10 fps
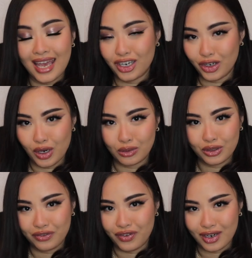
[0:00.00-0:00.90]
and the
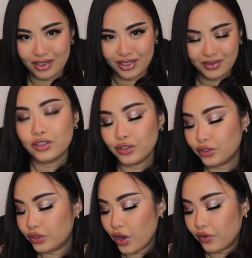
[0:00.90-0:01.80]
notes first.
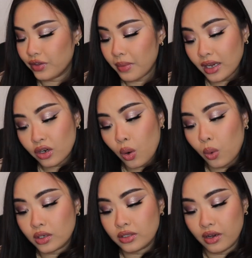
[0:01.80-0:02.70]
So the main
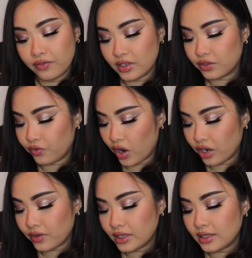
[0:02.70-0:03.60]
accords of this
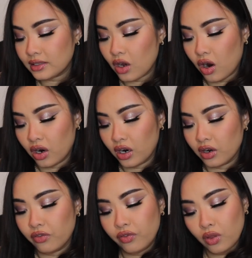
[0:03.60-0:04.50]
fragrance
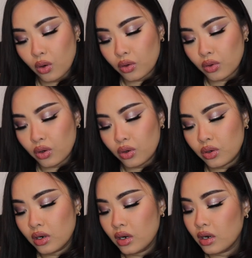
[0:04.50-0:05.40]
are
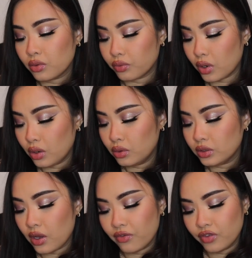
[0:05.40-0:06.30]
floral,
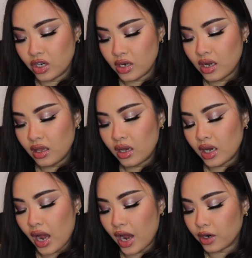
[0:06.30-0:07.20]
rose,
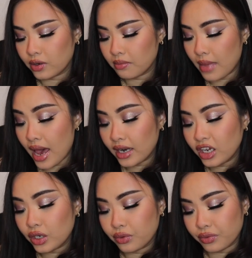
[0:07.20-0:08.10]
vanilla,
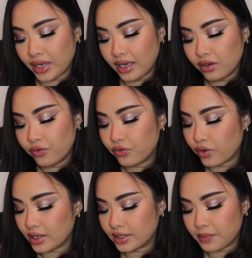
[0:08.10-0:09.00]
aromatic, green,
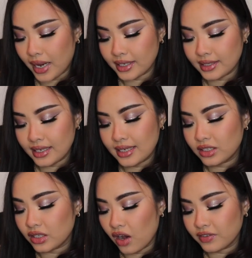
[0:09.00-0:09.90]
fresh spicy,
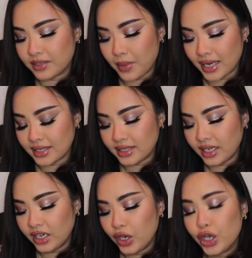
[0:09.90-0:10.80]
soft
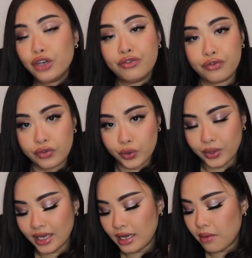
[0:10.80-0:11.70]
spicy,
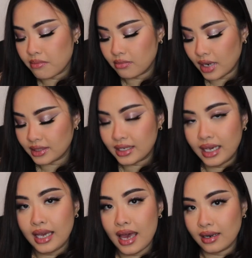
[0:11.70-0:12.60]
fruity,
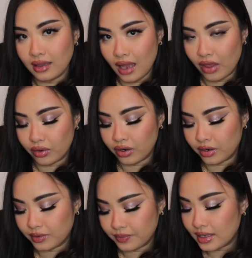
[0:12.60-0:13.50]
musky, and
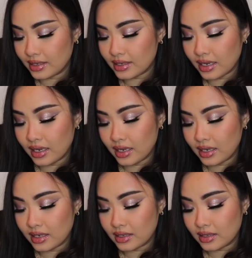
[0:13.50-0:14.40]
leather. This
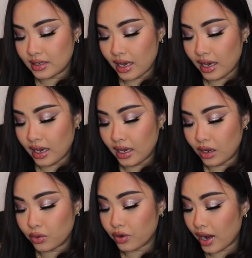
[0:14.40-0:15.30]
is a
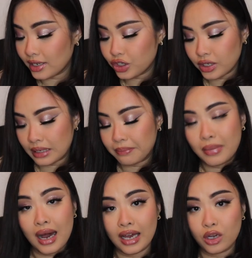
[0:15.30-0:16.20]
creation
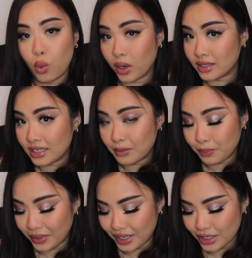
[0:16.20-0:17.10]
by
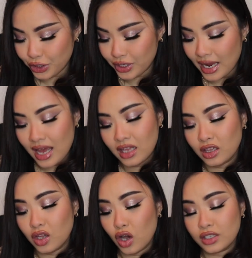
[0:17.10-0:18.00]
Quentin Bisch,
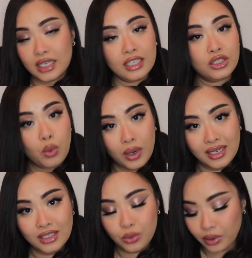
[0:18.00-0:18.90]
launched in
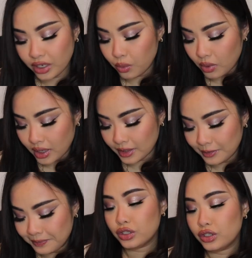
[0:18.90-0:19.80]

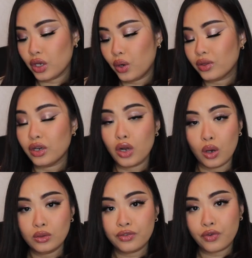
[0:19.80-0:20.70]
2021. So the
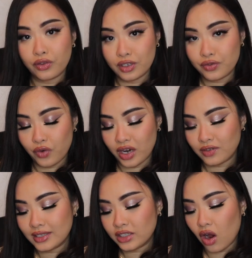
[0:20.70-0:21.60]
notes for this
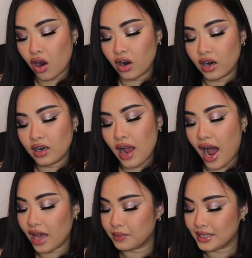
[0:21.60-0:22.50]
fragrance are
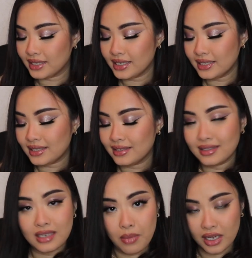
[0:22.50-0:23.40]
hibiscus,
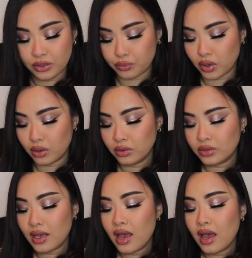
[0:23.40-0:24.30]
damask rose,